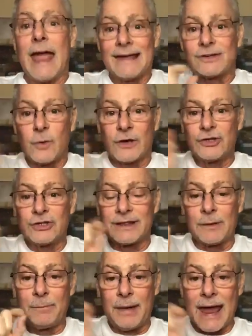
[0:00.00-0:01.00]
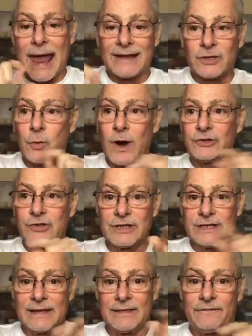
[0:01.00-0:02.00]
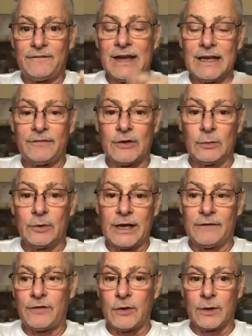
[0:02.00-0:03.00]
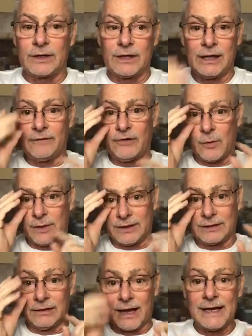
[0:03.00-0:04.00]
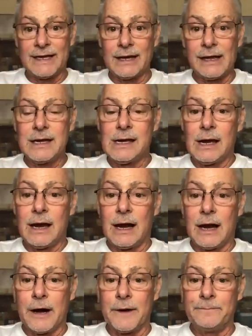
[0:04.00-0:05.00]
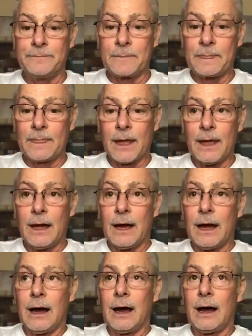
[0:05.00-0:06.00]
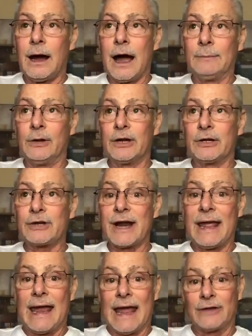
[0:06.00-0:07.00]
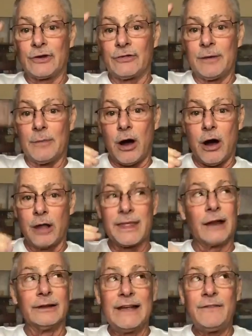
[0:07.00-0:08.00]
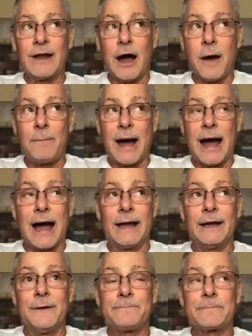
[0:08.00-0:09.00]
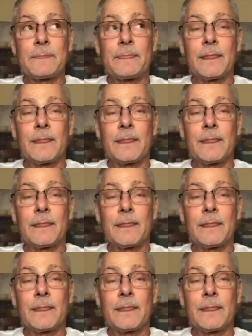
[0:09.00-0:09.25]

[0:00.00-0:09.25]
Ask questions in the feed if you would like. I'm going to try to answer them all, and I'll leave it up on